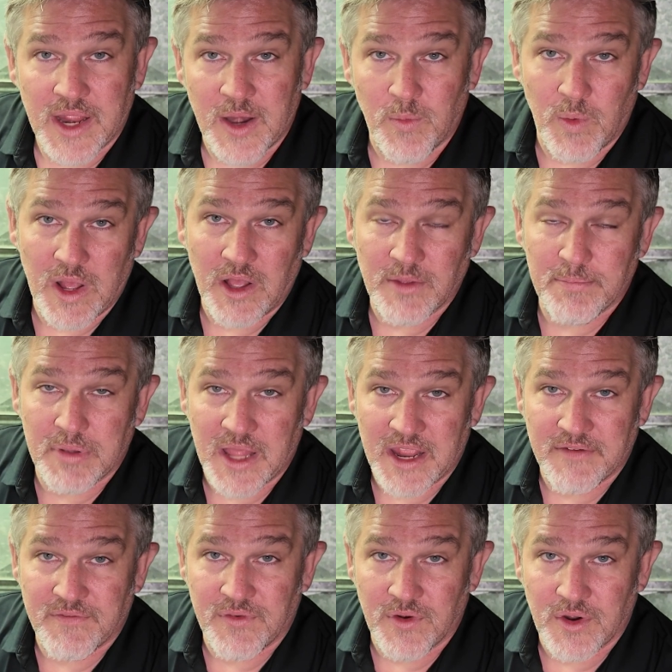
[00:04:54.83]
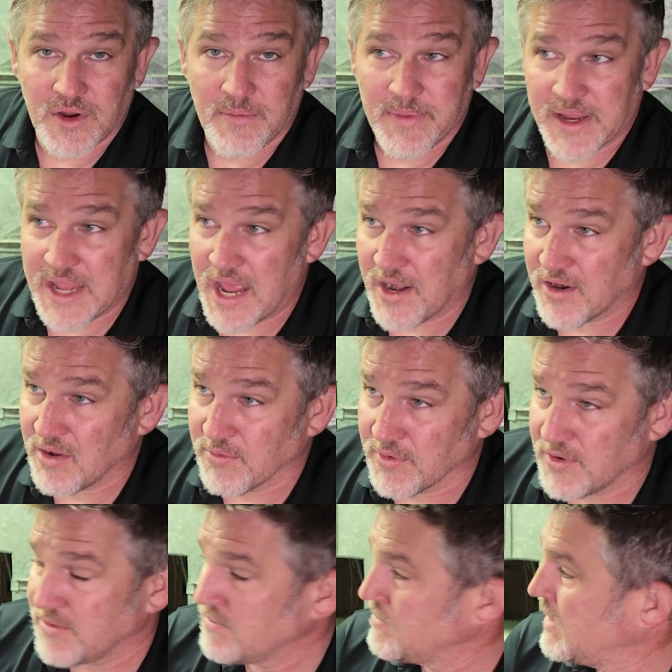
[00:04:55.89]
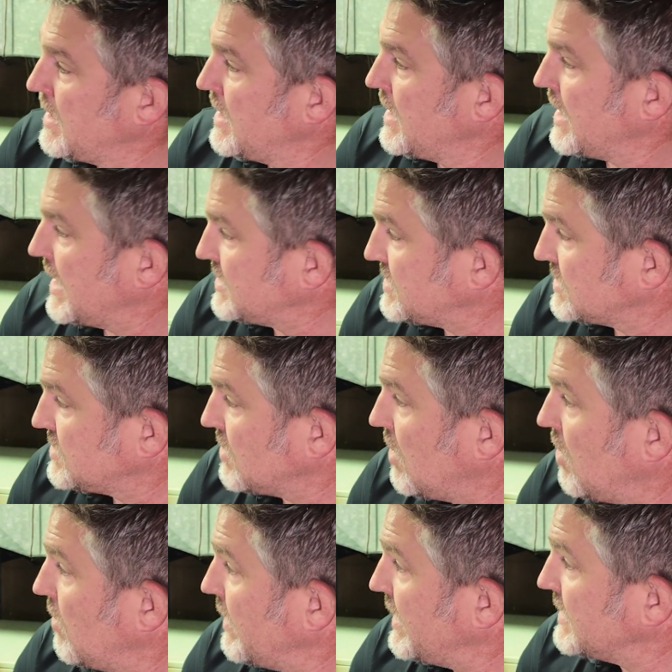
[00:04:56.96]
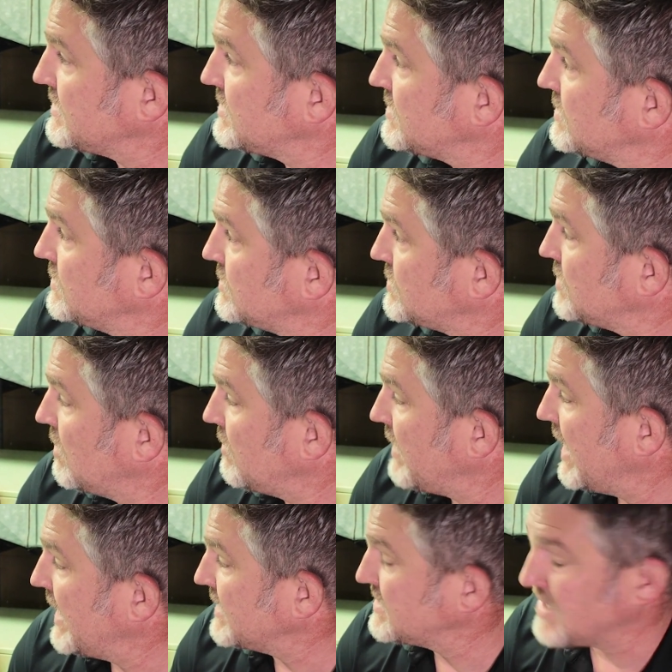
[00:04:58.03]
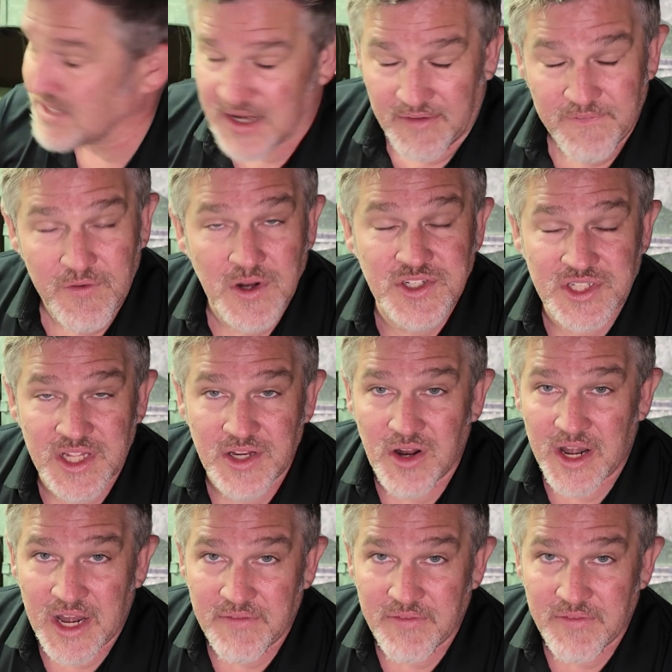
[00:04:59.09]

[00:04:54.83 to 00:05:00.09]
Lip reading: and well planned for mechanical room is just always so nice. And unfortunately, not